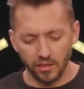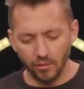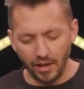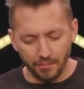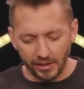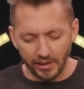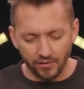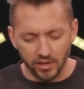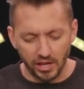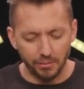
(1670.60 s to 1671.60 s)
well, I'm not gonna
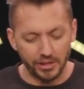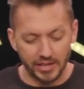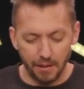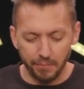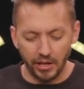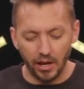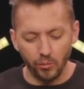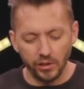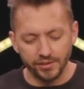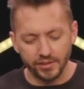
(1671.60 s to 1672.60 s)
even talk about that, but I
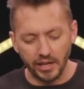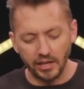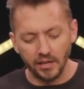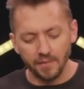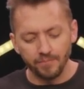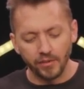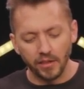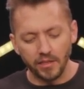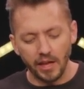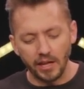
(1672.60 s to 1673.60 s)
will say
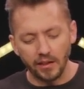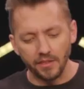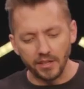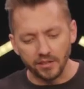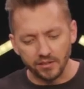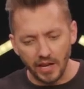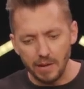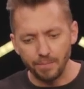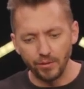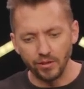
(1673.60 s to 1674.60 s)
that the
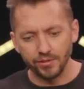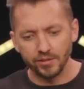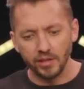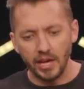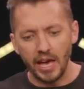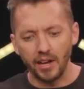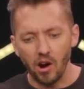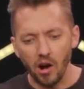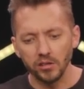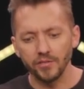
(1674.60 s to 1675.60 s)
disciples had
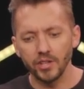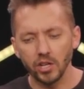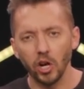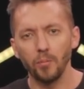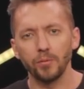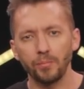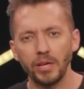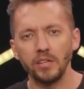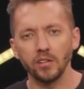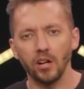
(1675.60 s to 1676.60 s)
all of their hopes
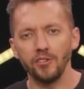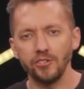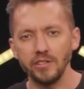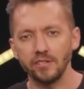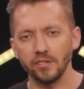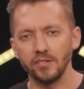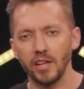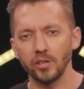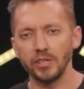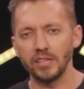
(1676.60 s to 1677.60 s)
pinned on Jesus,
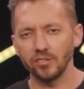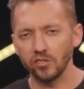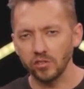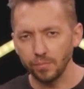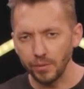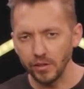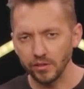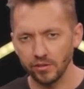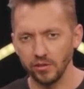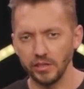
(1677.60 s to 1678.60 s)
not only as a
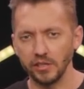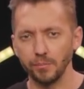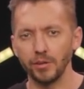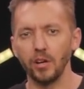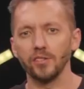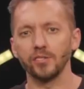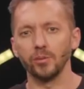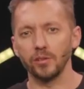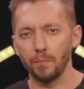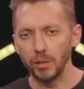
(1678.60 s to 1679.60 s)
spiritual leader, but
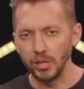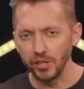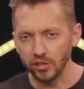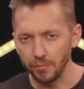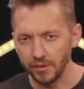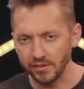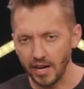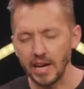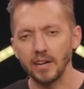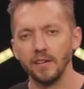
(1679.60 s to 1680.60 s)
also as a political
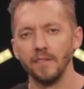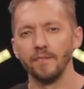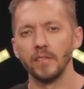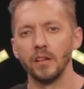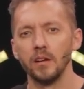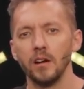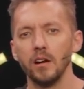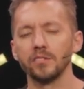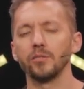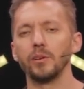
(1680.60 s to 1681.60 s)
Messiah.
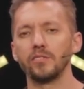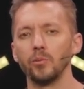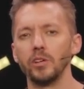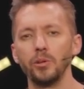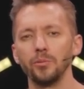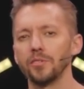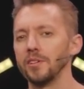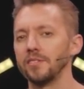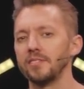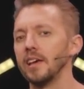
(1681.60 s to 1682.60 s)
Also as the one who was
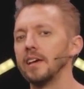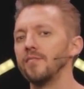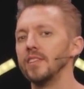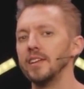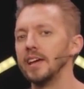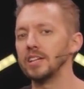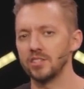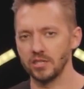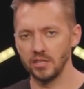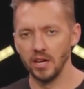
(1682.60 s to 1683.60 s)
going to save the
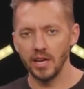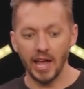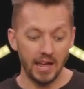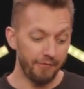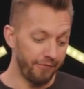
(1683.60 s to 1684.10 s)
nation and